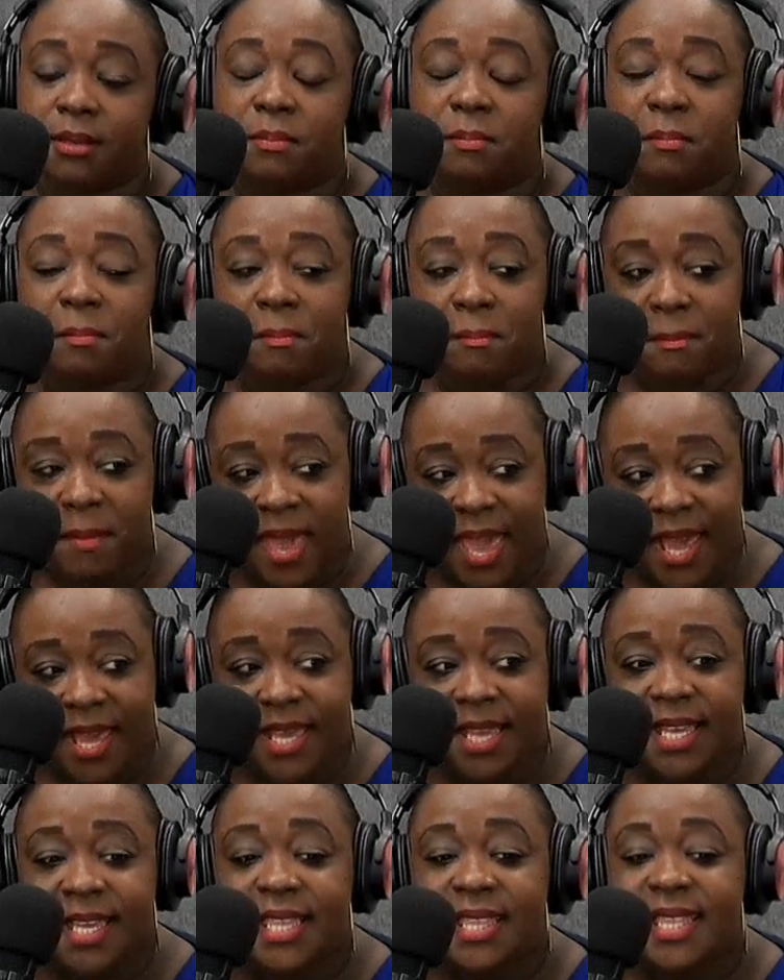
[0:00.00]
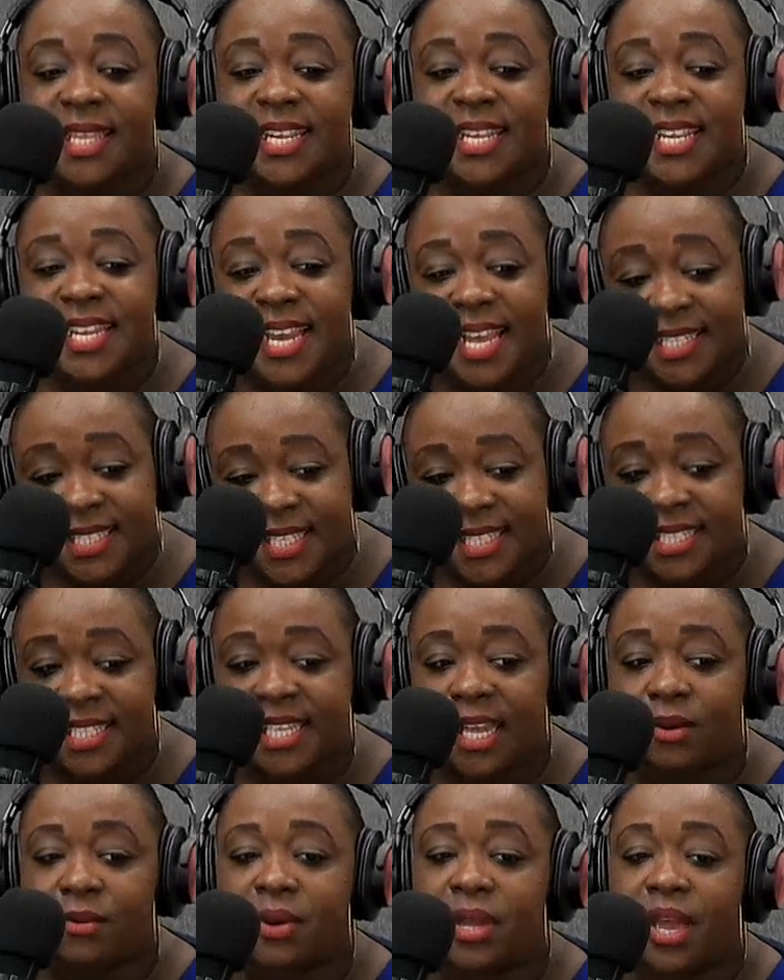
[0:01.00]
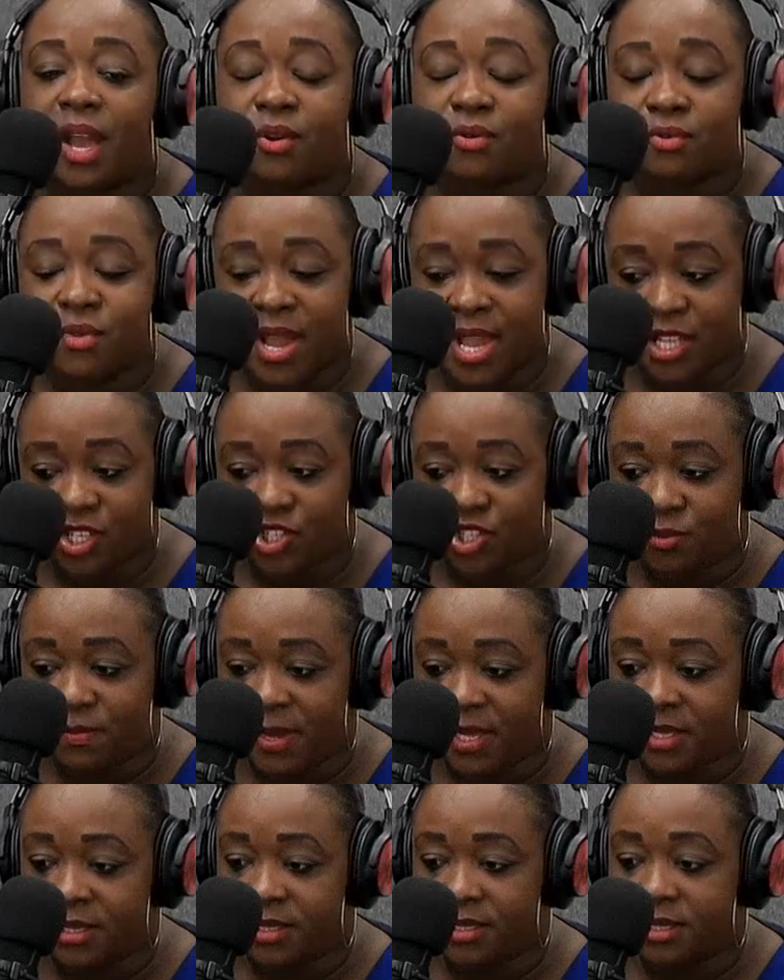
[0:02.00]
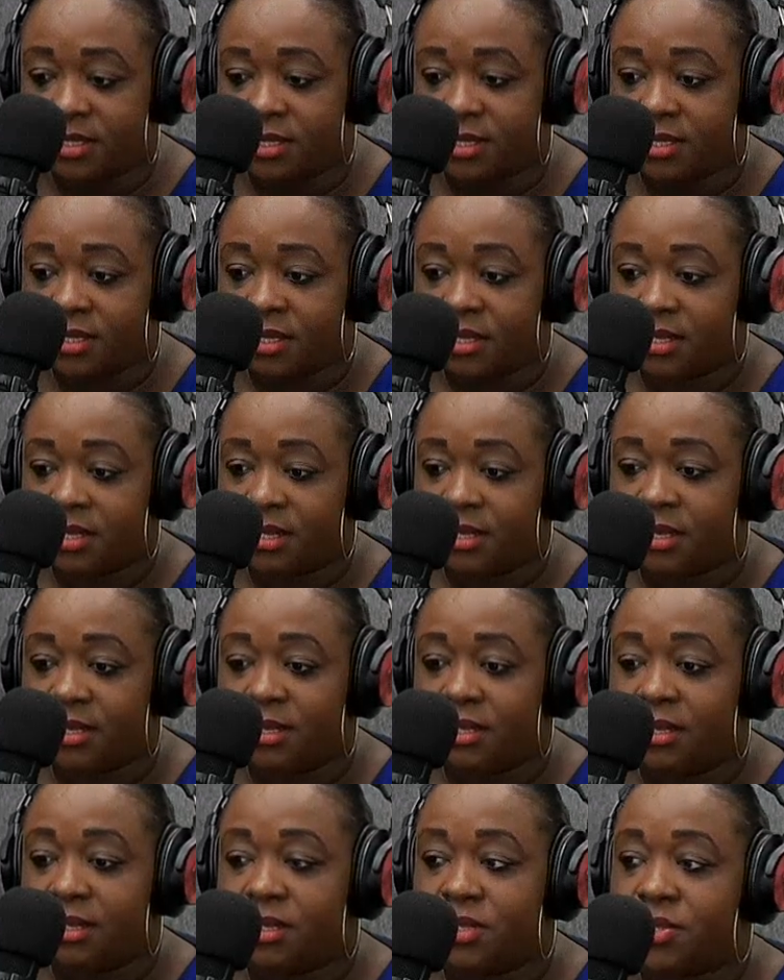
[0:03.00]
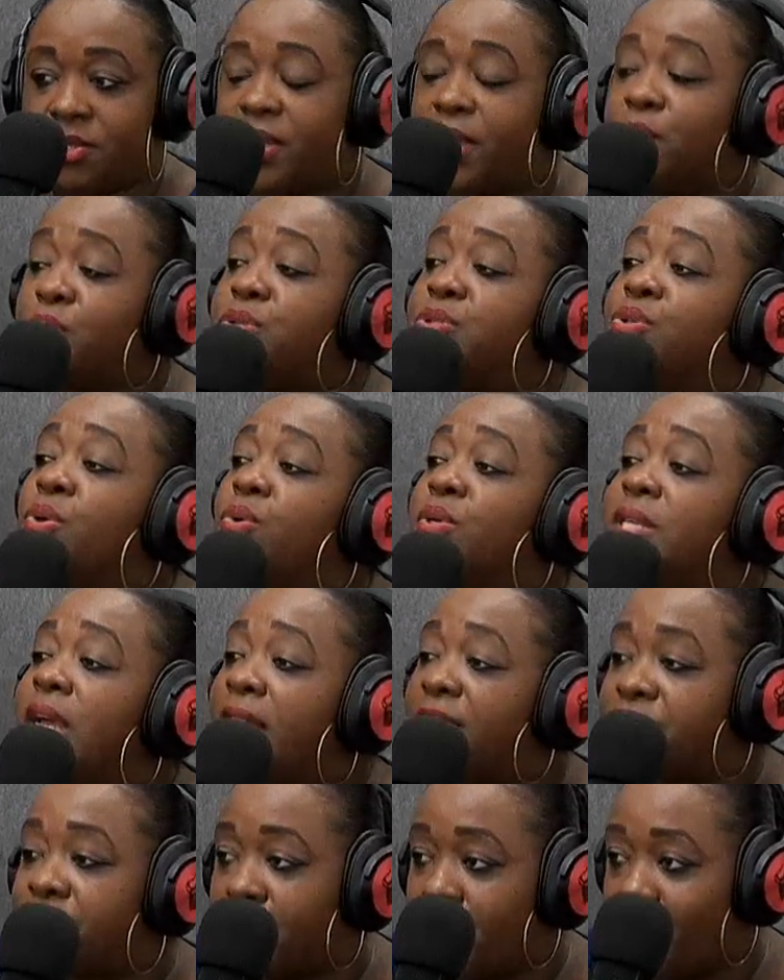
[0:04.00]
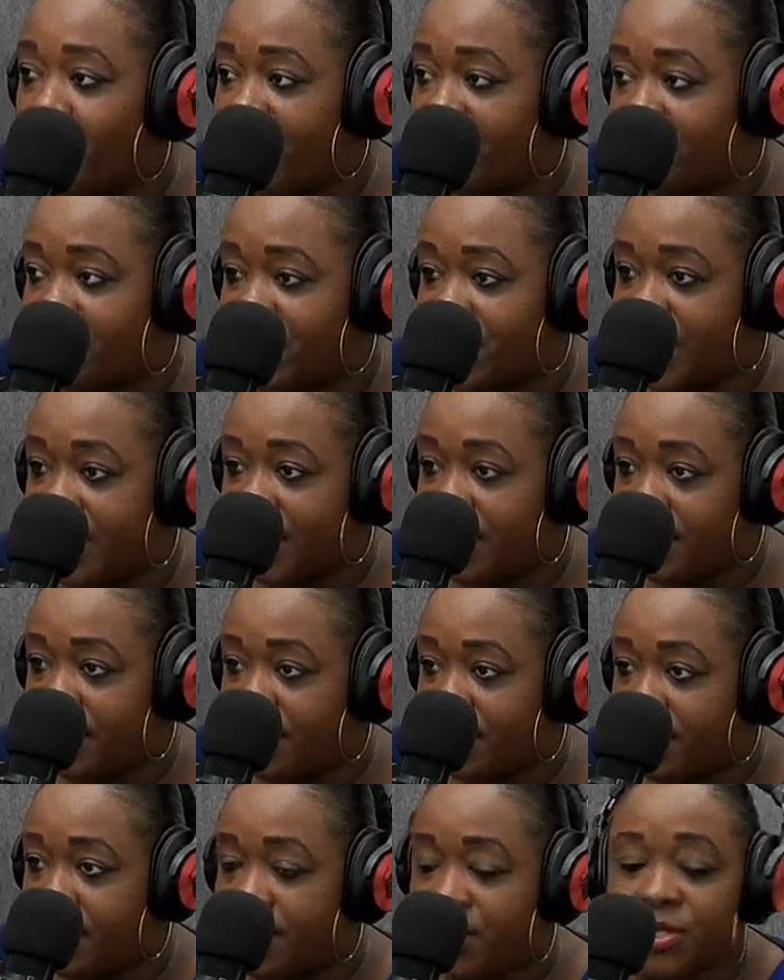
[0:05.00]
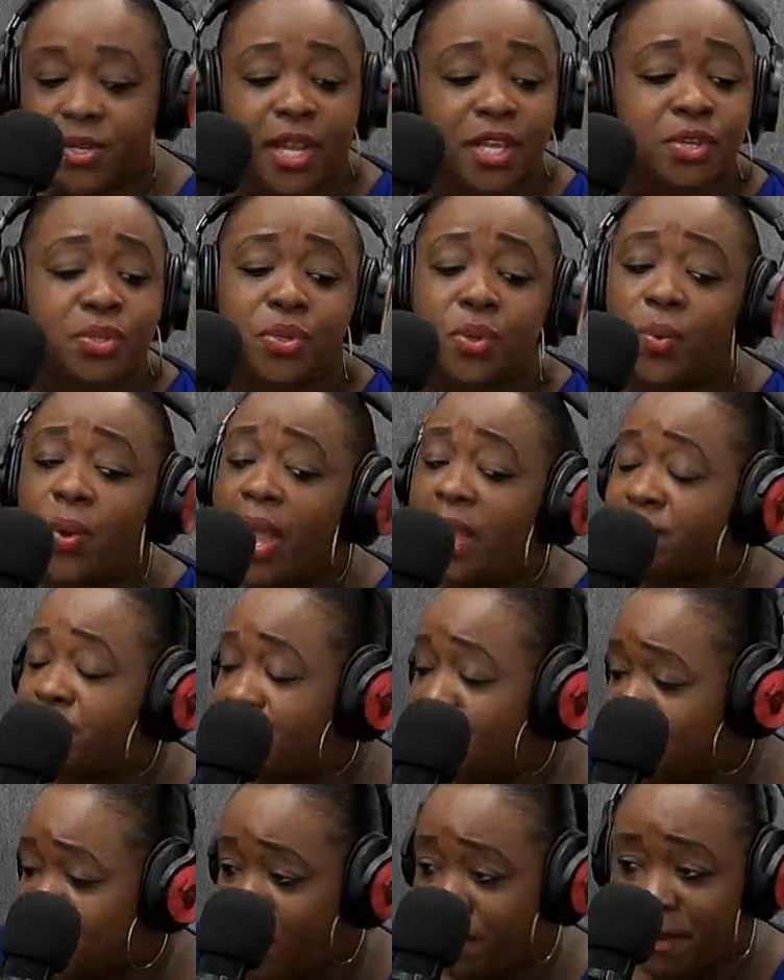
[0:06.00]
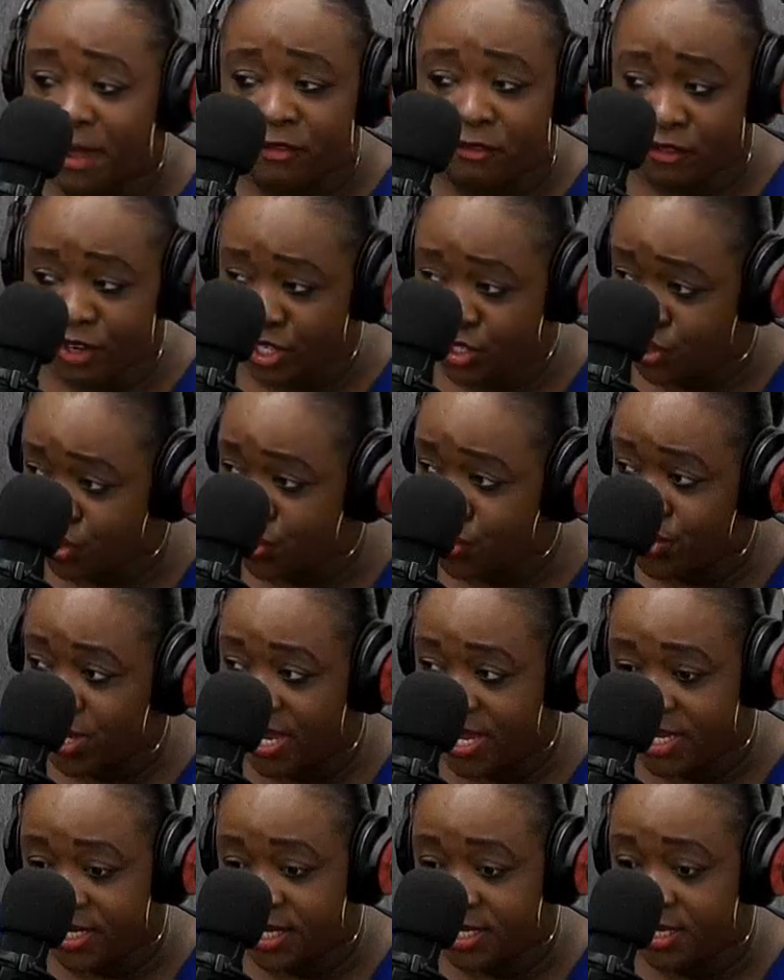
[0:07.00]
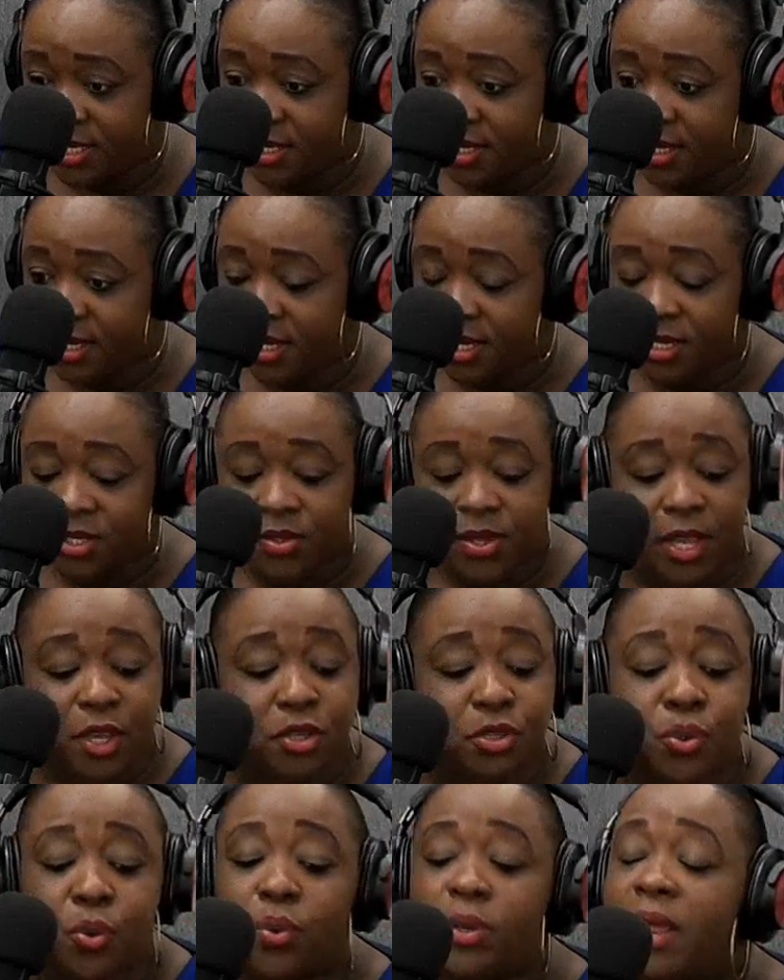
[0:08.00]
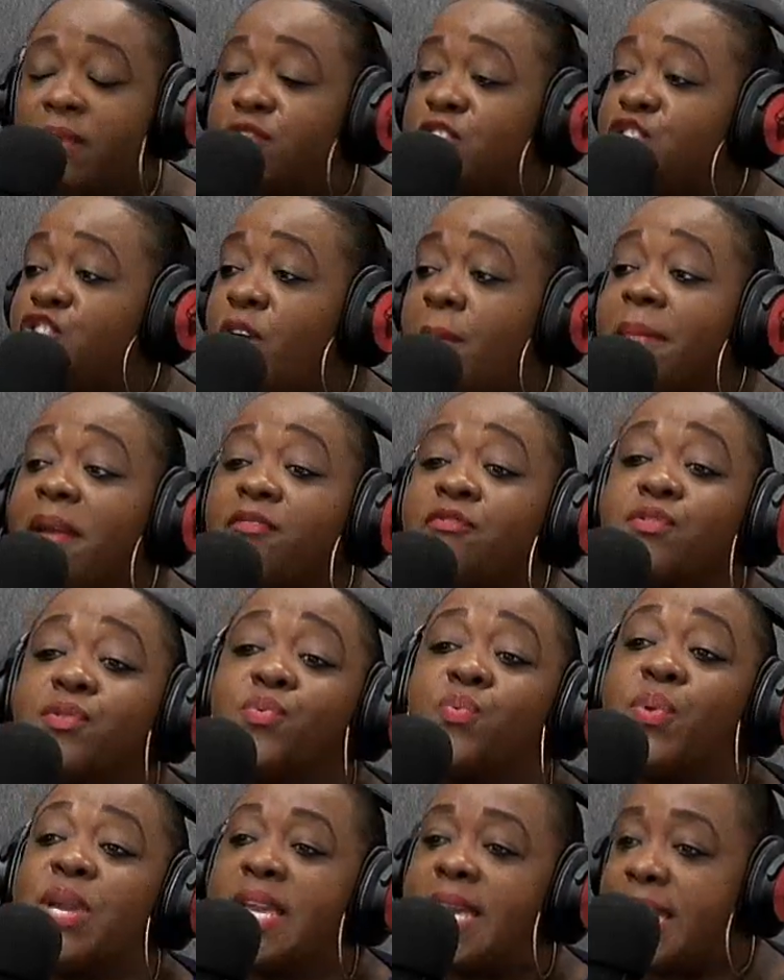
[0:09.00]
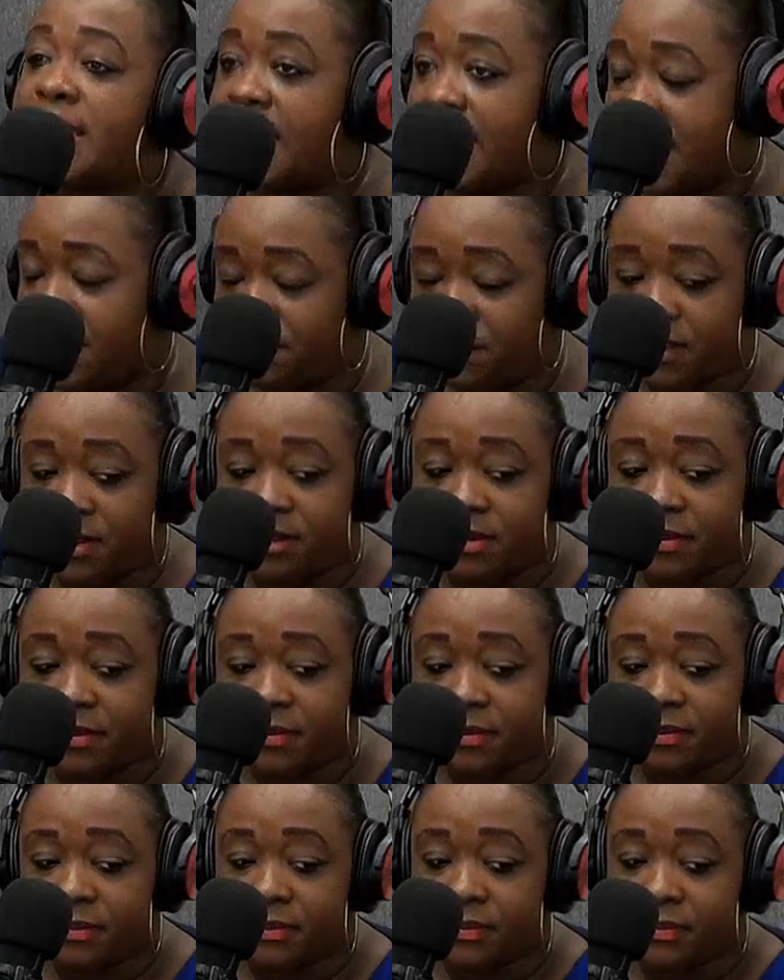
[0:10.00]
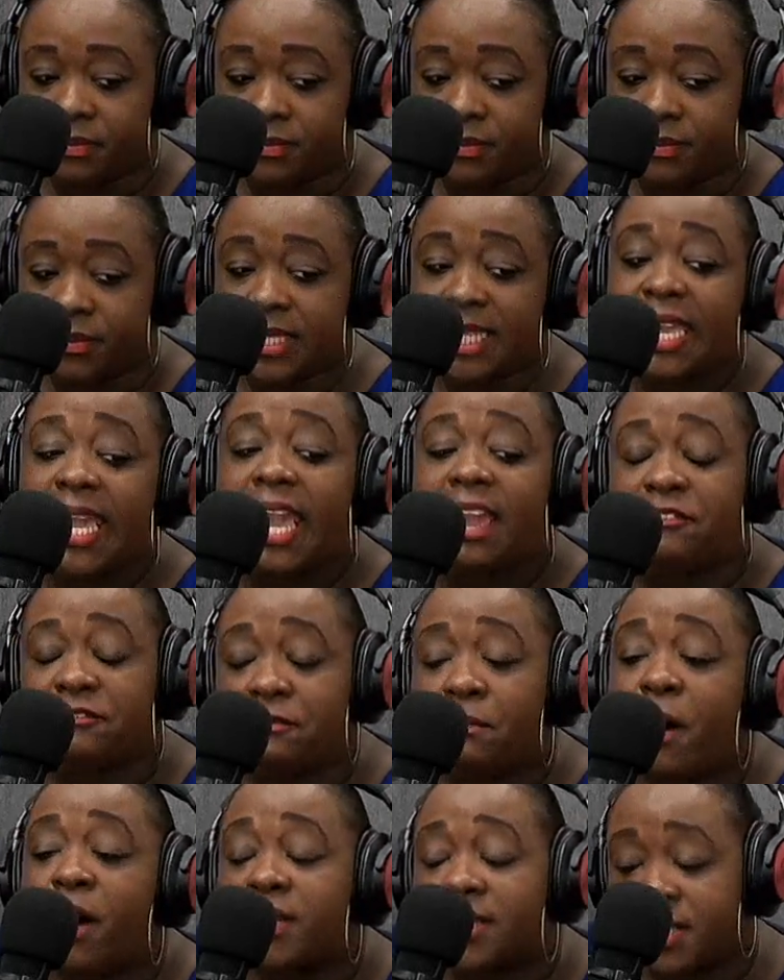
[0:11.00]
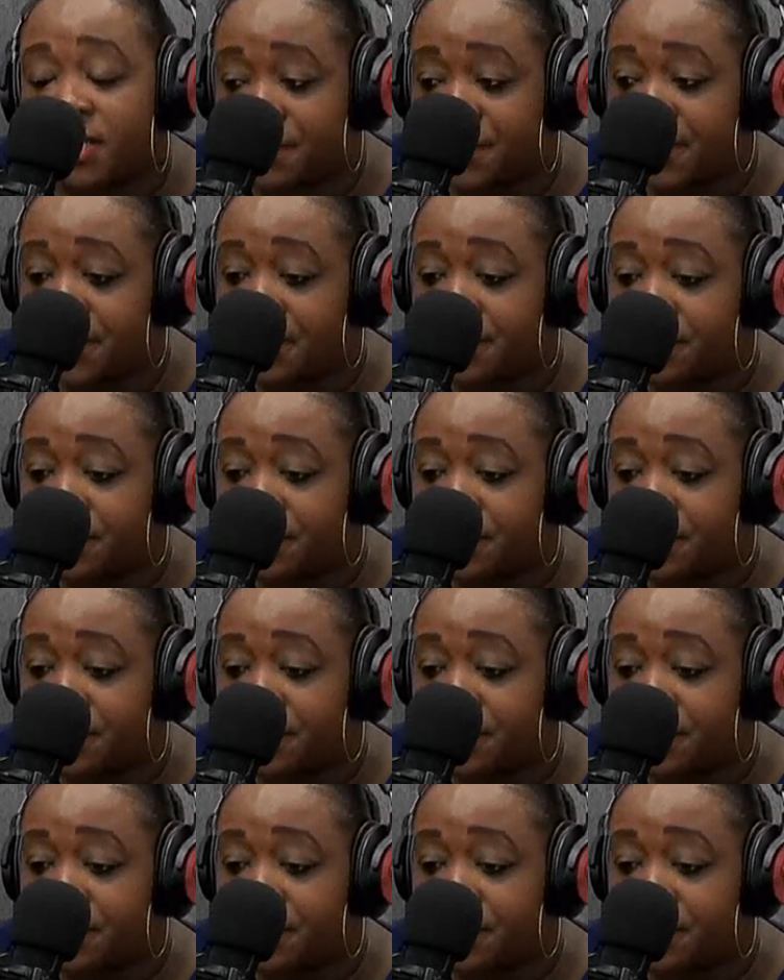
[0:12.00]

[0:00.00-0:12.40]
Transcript: Make the necessary arrangements so that you don't have to go every day, so that you don't have to shop every 2 days, so that you don't have to shop every week even, if possible.